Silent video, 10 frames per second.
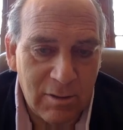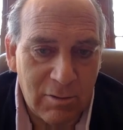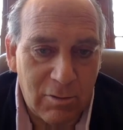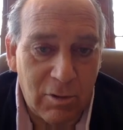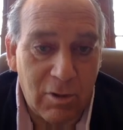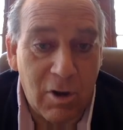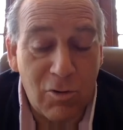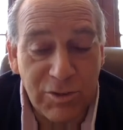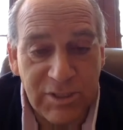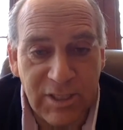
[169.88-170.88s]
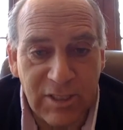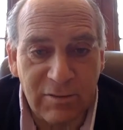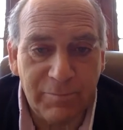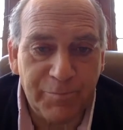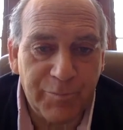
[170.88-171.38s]
or
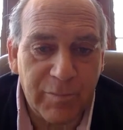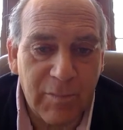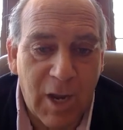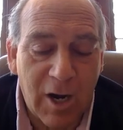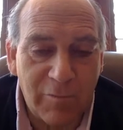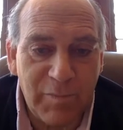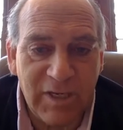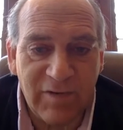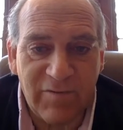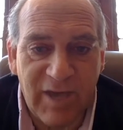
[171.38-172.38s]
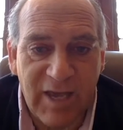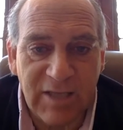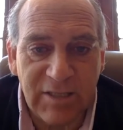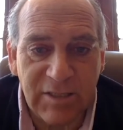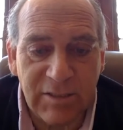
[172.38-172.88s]
hosting heart beating
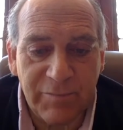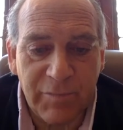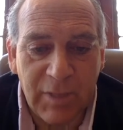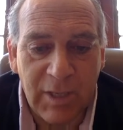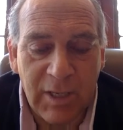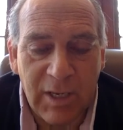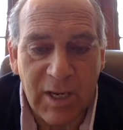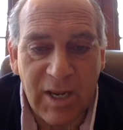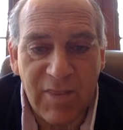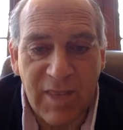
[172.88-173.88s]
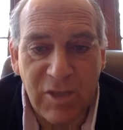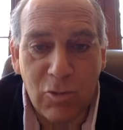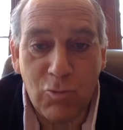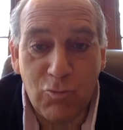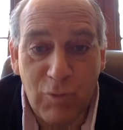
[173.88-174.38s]
fast. And then
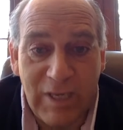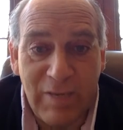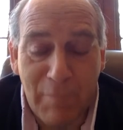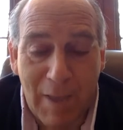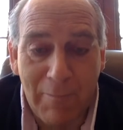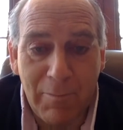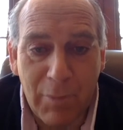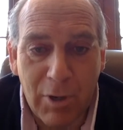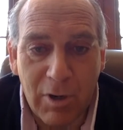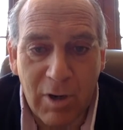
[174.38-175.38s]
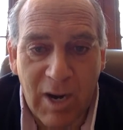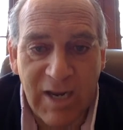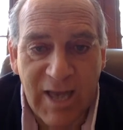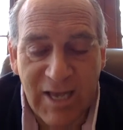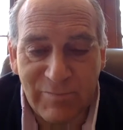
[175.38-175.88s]
you remember
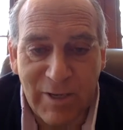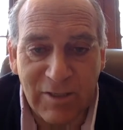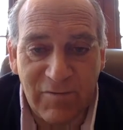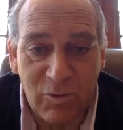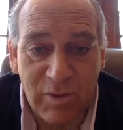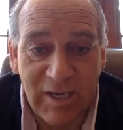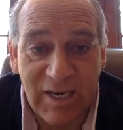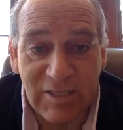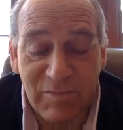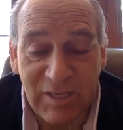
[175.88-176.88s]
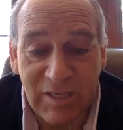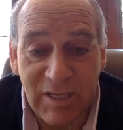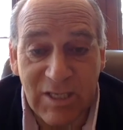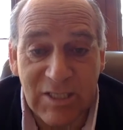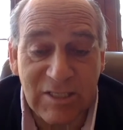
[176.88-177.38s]
an aspect of you that has been
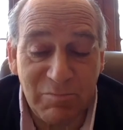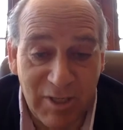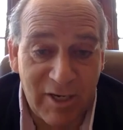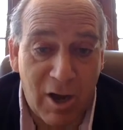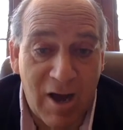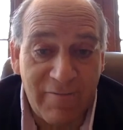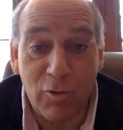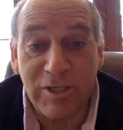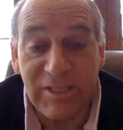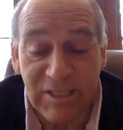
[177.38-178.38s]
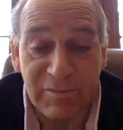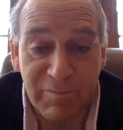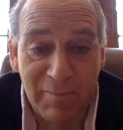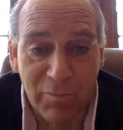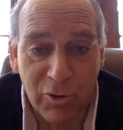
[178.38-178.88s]
split off or
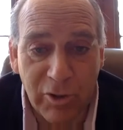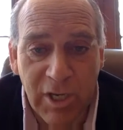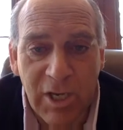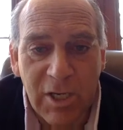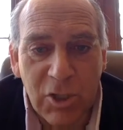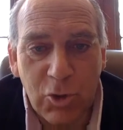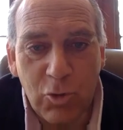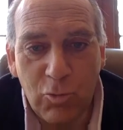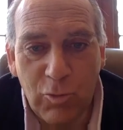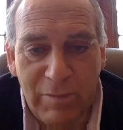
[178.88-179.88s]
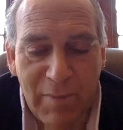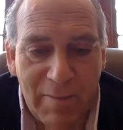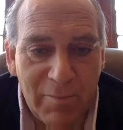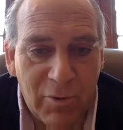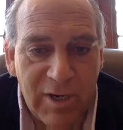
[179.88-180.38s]
dismembered. You
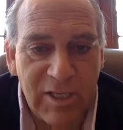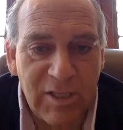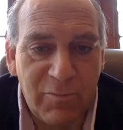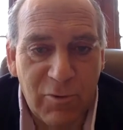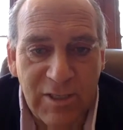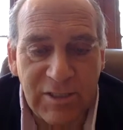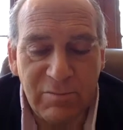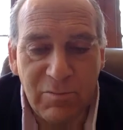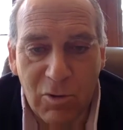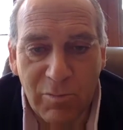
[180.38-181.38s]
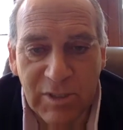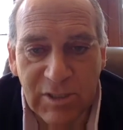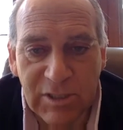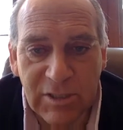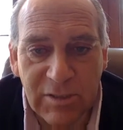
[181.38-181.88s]
remember in the present
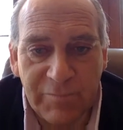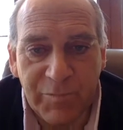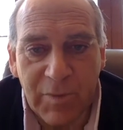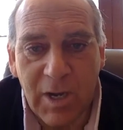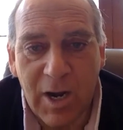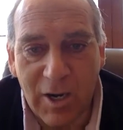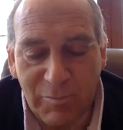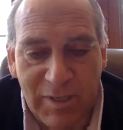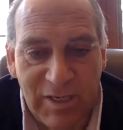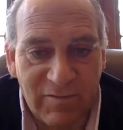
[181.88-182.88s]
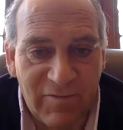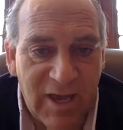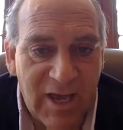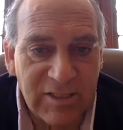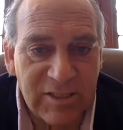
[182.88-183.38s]
moment, heart beating
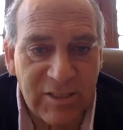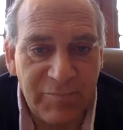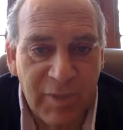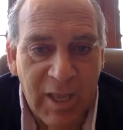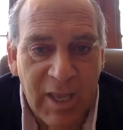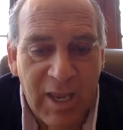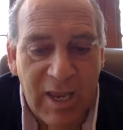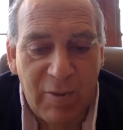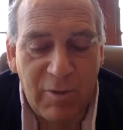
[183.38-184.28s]
fast. And